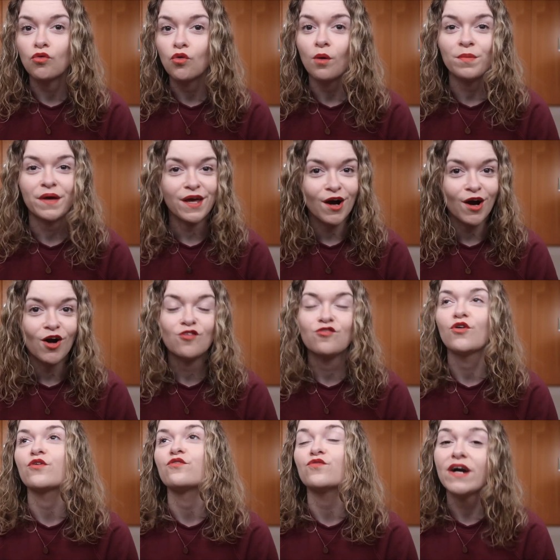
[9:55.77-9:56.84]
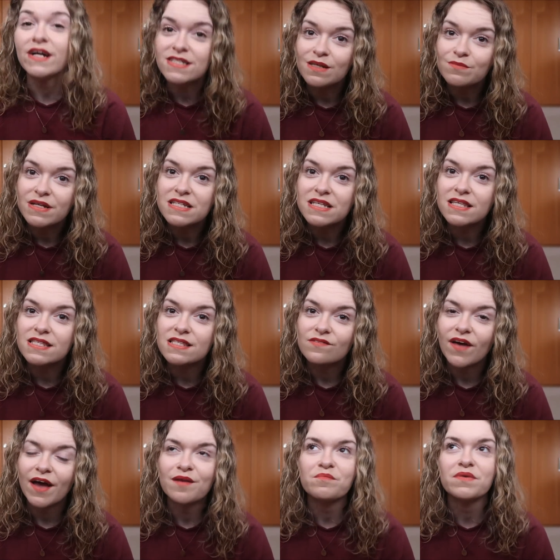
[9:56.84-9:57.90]
Raw PR for inviting me to this
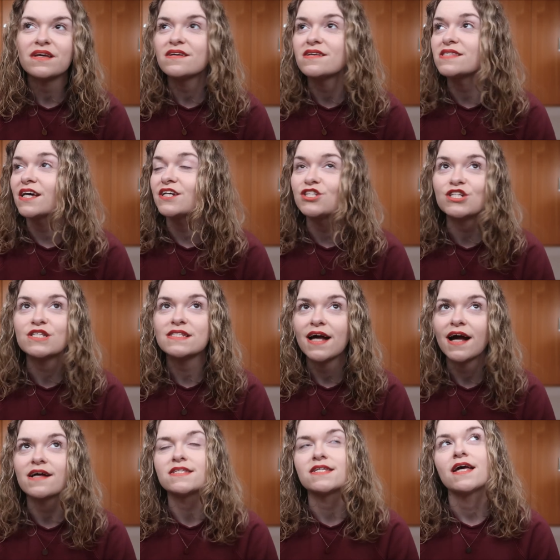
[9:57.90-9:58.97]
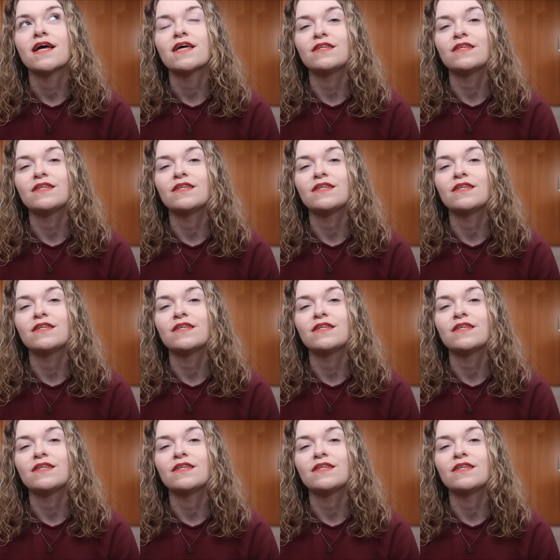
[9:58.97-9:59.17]
event because I just had